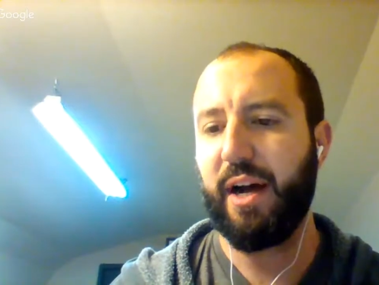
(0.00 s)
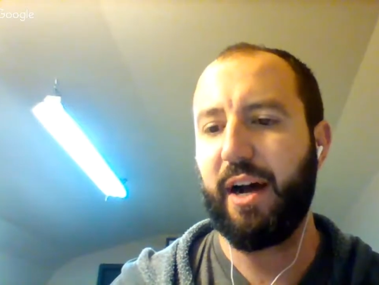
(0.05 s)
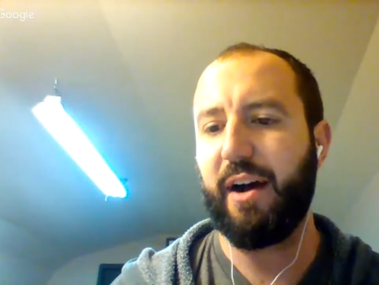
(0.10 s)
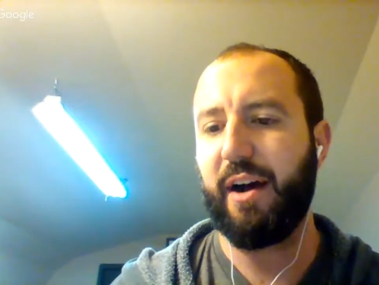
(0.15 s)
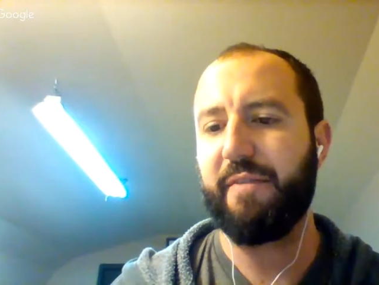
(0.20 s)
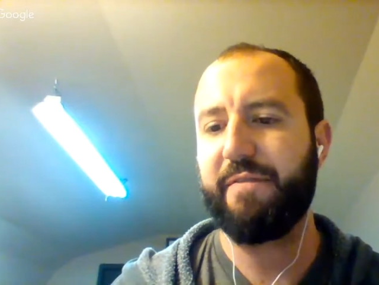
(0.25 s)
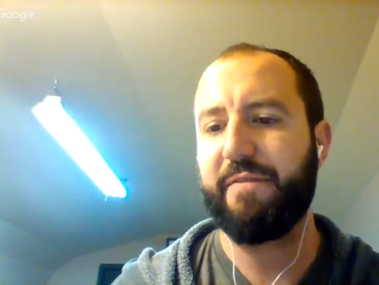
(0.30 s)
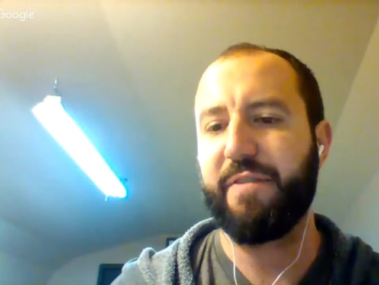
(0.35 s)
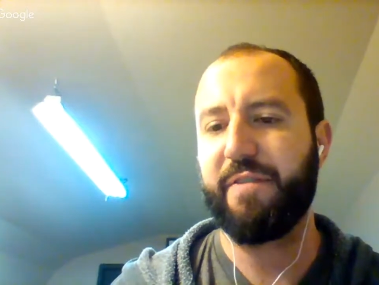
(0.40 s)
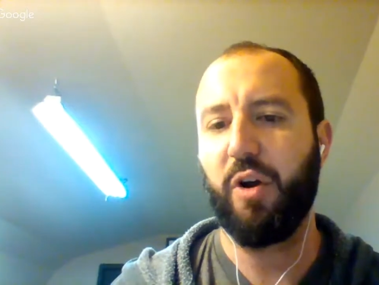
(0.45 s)

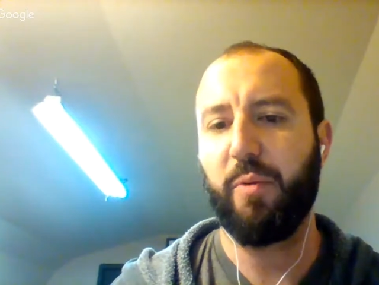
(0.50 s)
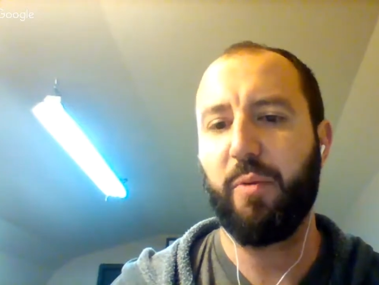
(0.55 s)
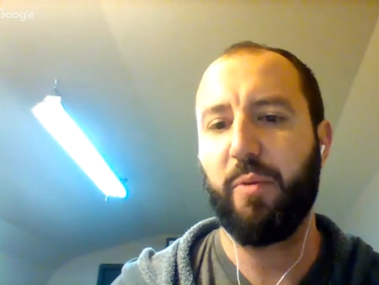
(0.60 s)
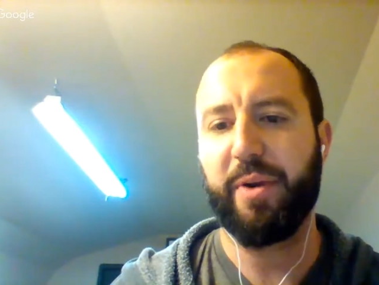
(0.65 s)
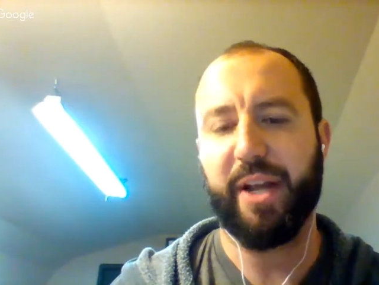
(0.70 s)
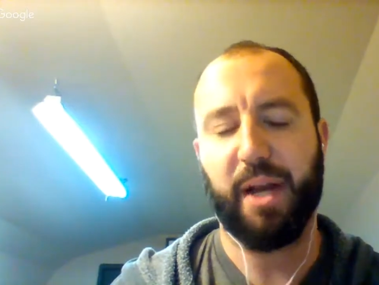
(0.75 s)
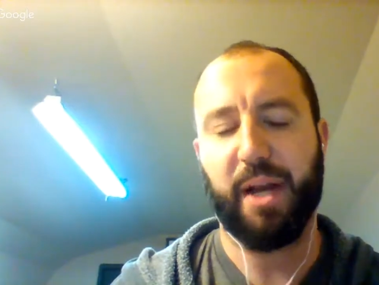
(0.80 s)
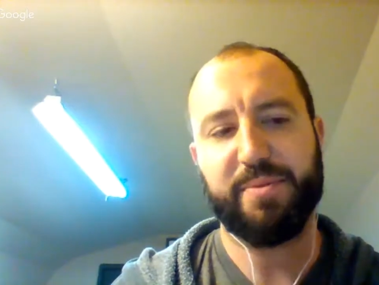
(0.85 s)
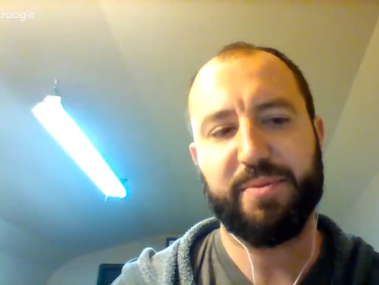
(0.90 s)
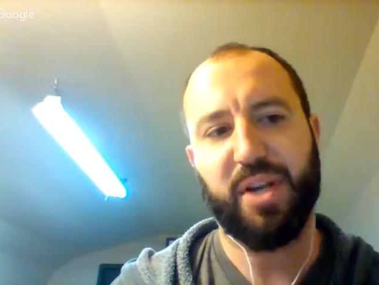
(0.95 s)
for opening
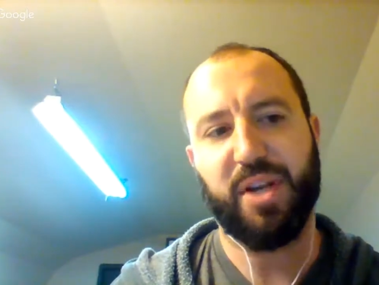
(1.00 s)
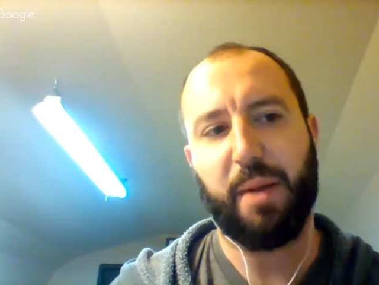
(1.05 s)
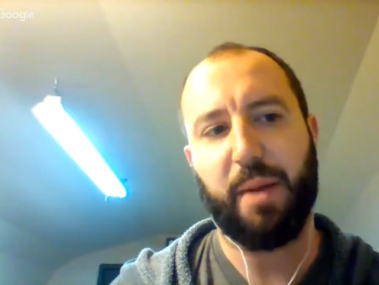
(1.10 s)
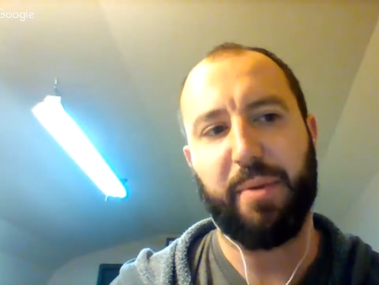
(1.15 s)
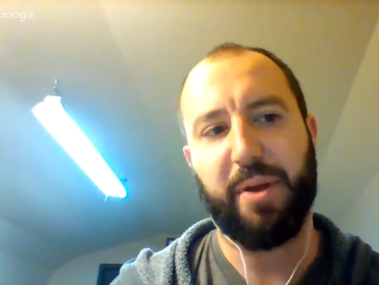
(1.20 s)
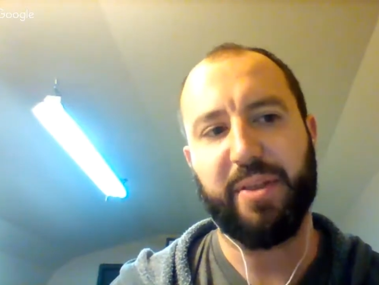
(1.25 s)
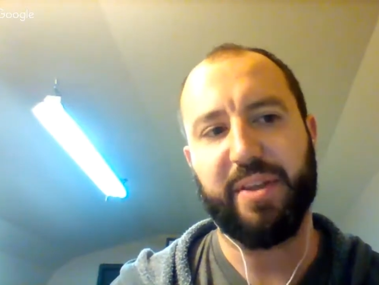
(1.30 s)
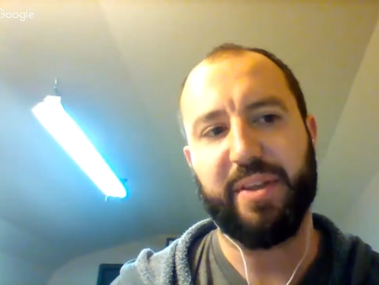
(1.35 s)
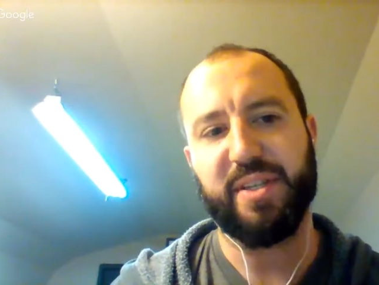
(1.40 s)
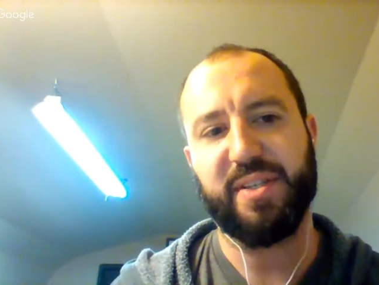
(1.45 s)
up shop on
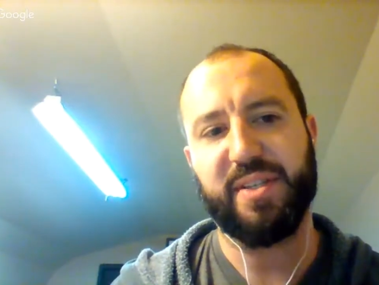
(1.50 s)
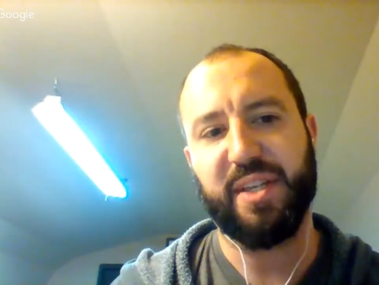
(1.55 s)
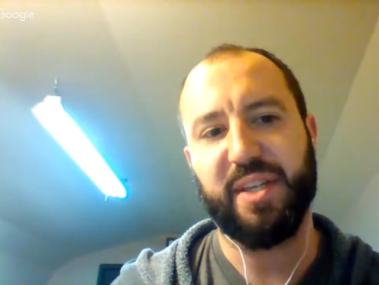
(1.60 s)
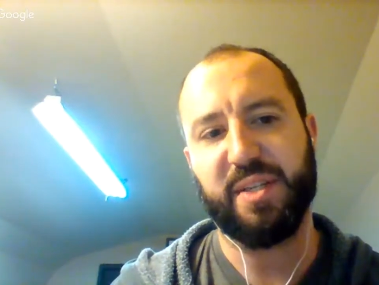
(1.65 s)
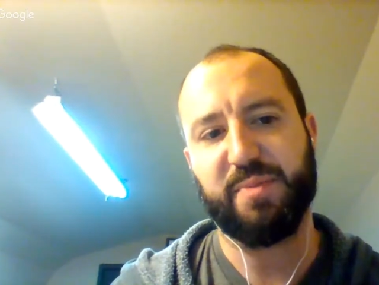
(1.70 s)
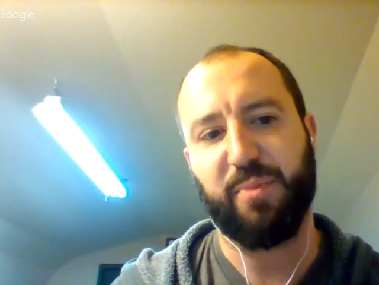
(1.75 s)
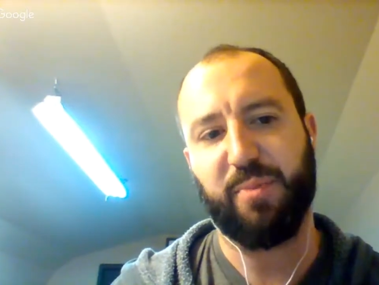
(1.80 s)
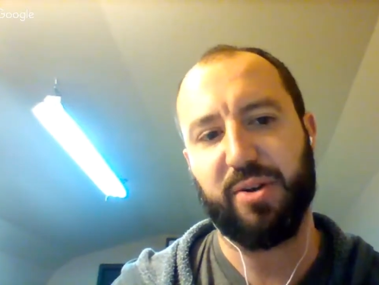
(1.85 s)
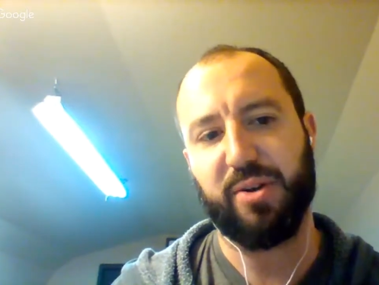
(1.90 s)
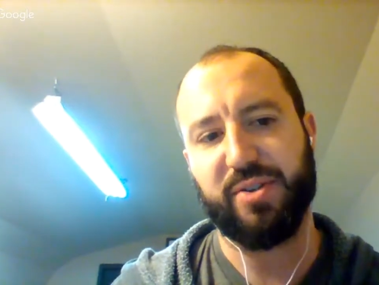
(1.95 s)
these
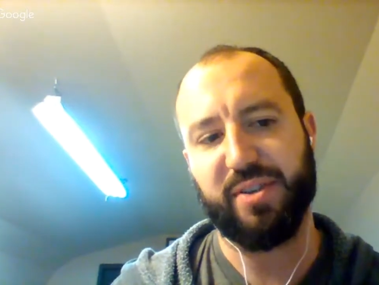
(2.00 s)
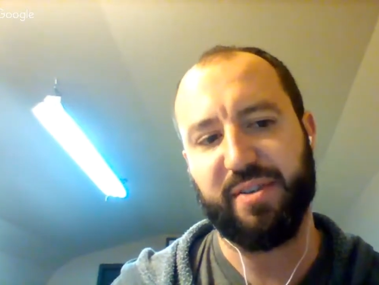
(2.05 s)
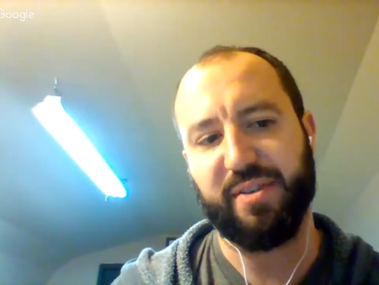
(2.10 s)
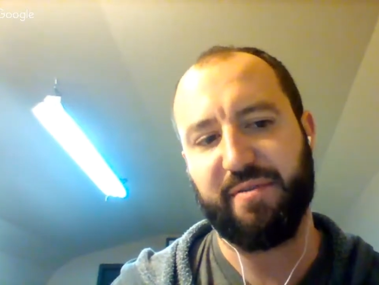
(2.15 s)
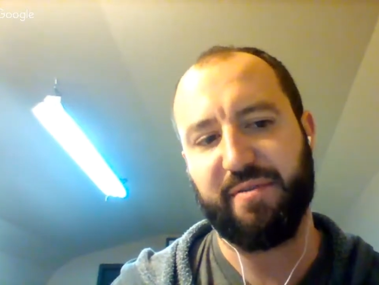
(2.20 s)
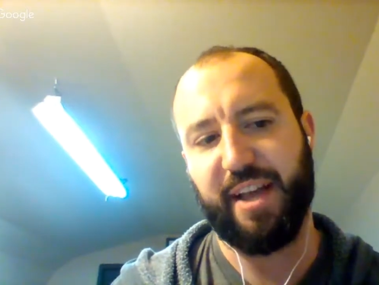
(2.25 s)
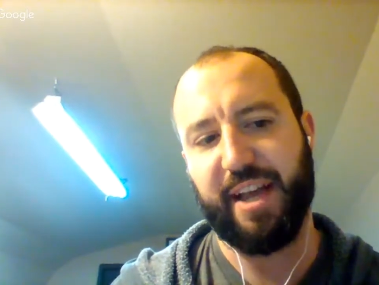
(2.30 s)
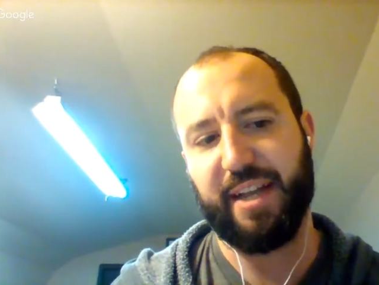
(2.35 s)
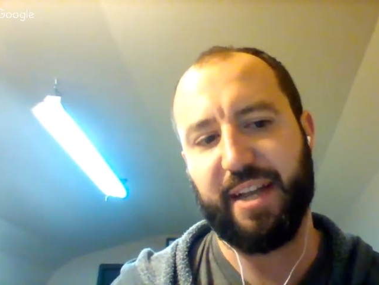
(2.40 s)
parcels of land.